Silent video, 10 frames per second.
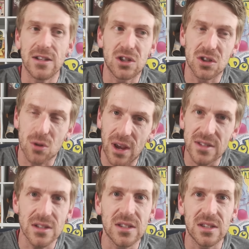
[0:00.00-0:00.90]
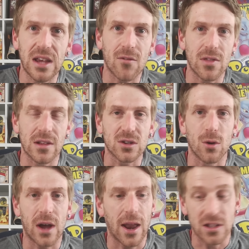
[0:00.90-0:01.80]
It's just crazy to see everything that's
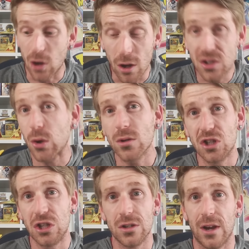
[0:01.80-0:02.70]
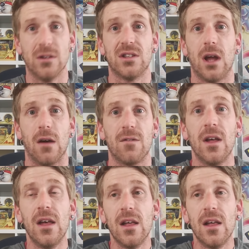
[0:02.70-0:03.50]
going on. It's all Sword and Shield era stuff.